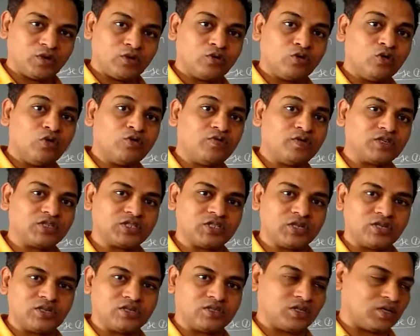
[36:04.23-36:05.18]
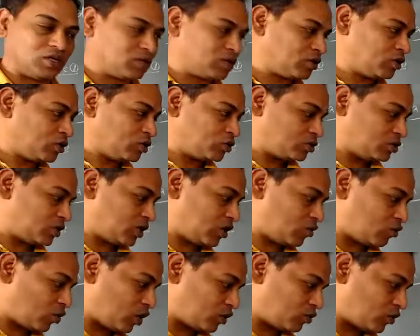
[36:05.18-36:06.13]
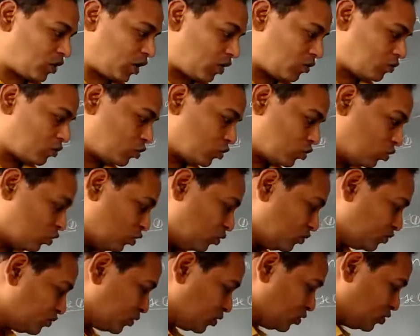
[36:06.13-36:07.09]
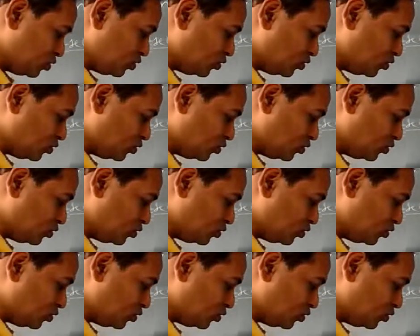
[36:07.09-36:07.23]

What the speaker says: No friction is there. Then what we have to do?